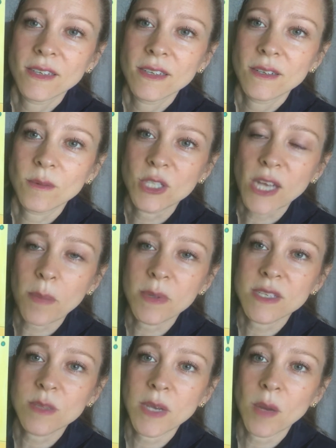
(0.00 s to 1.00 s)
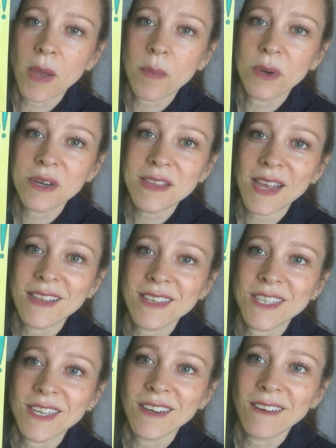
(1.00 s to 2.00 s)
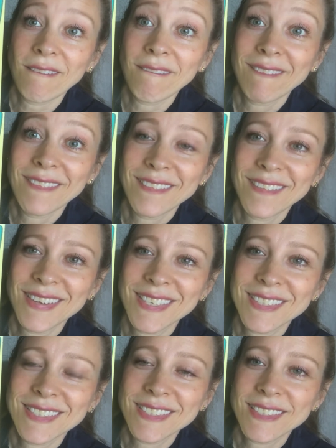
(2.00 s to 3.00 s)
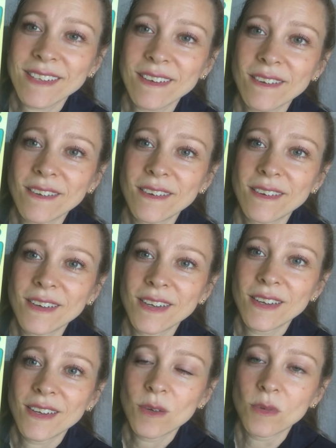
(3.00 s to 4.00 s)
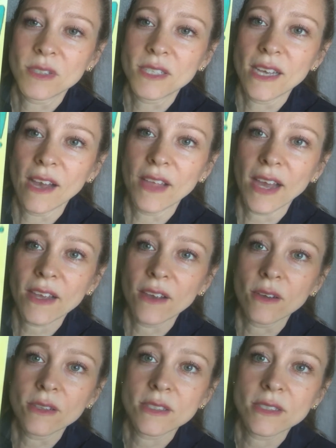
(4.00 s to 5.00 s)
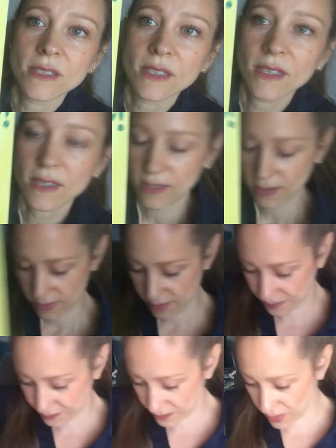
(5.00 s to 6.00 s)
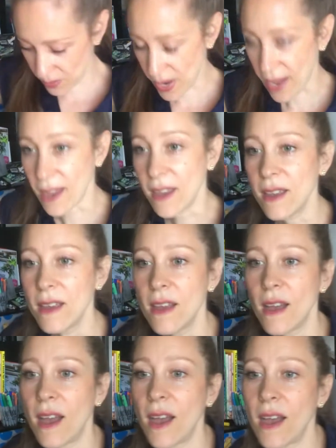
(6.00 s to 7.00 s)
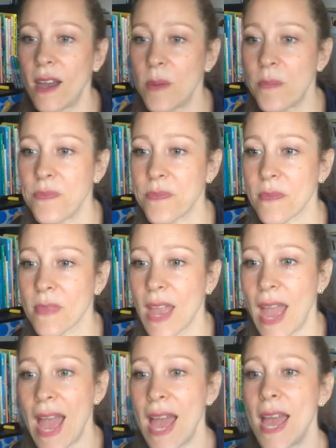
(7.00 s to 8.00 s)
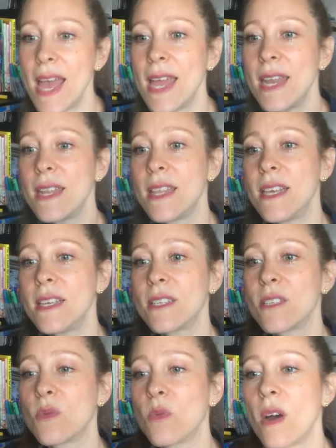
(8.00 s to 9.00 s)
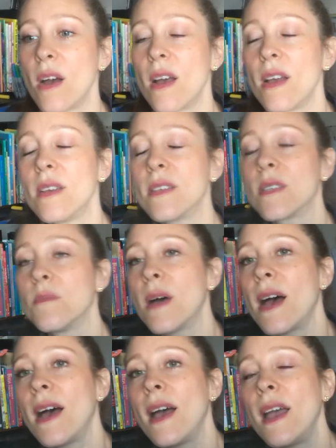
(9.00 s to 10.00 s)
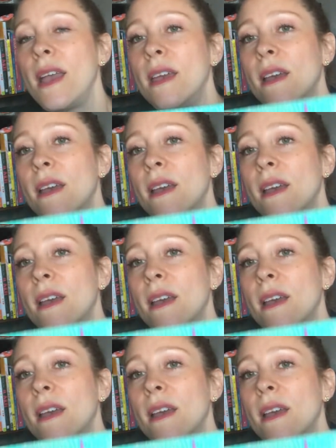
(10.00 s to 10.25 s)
which happens to be on my birthday this year. So we'll see how that goes. Okay. And this was my